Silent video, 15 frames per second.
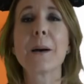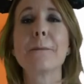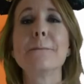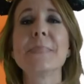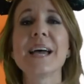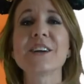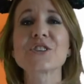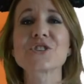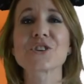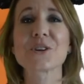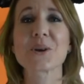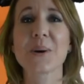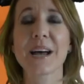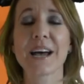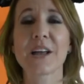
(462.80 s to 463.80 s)
make sure
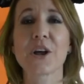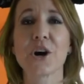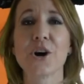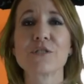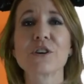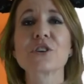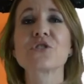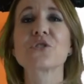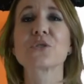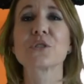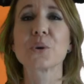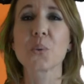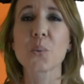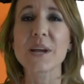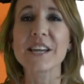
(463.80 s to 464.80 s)
you head over to
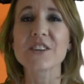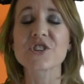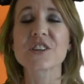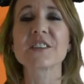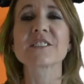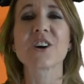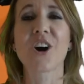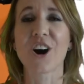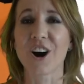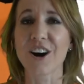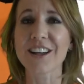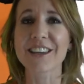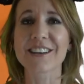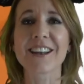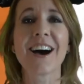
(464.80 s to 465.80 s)
Luigi's
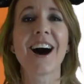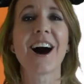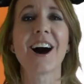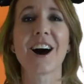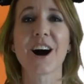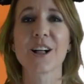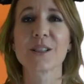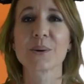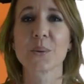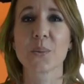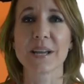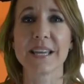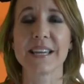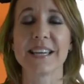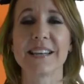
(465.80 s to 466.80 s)
Honkin'
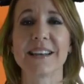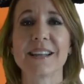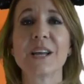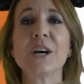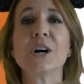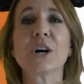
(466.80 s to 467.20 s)
Halloween.